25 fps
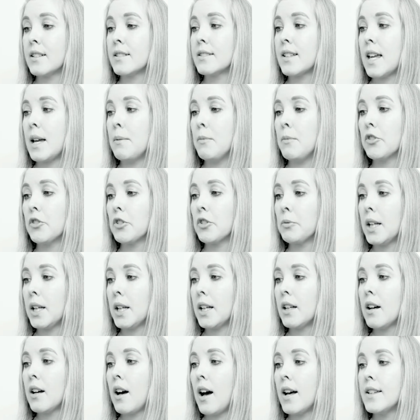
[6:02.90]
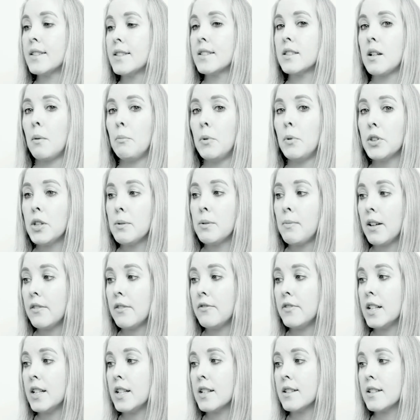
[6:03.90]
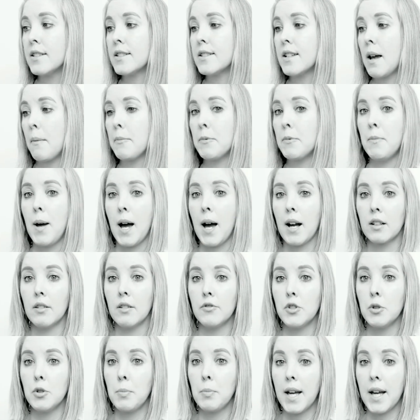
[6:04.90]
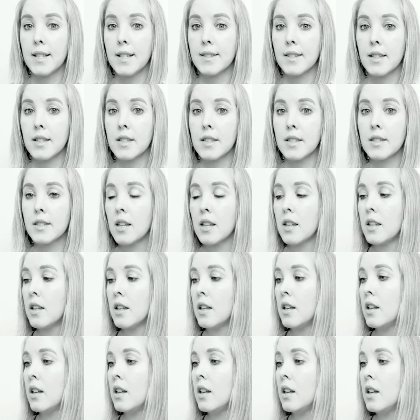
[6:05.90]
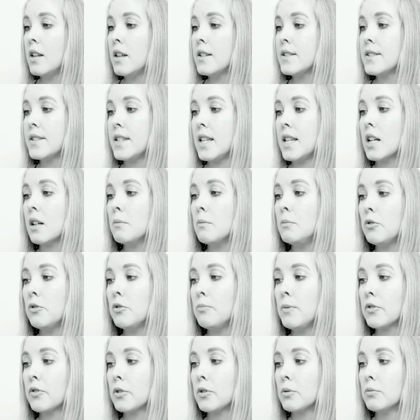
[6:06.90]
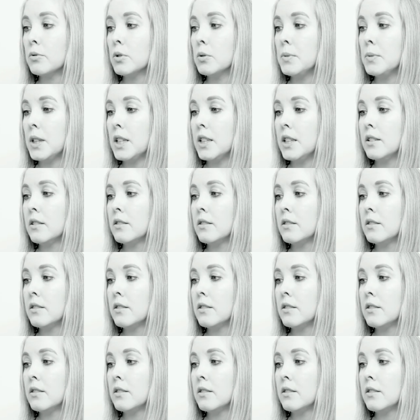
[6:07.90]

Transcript: came over me. I stumbled to my feet and stepped back a few paces. Seeing a movement from Reuben,